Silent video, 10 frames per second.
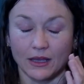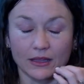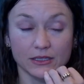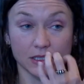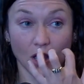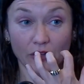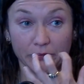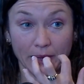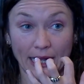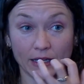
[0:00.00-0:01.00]
The soft
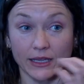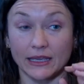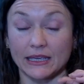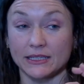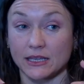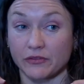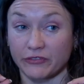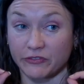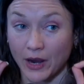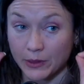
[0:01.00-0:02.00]
palate is the
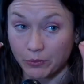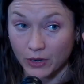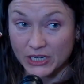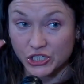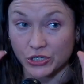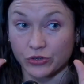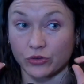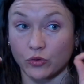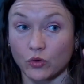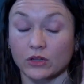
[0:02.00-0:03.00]

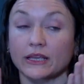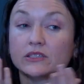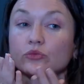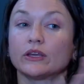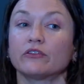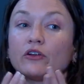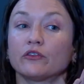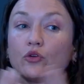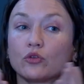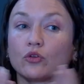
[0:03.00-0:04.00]
vibrational horn. Like, so we have our
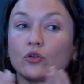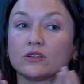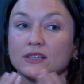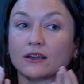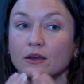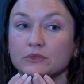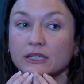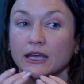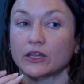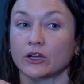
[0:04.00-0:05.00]
vocal cords that come
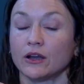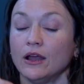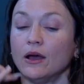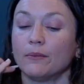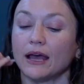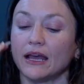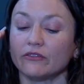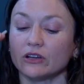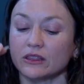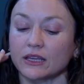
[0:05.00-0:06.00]
together, but
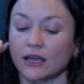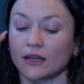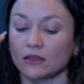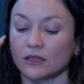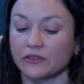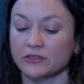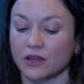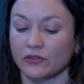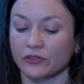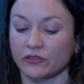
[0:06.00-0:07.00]
everything kind of lifts
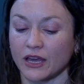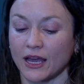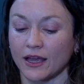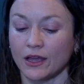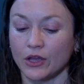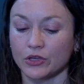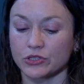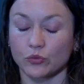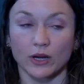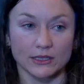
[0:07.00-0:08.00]
off of that.
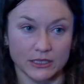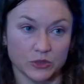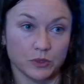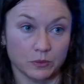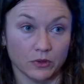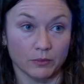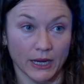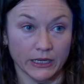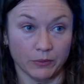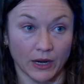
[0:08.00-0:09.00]
So when I teach people a
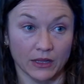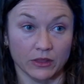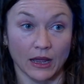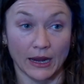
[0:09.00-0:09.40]
Mighty Breath,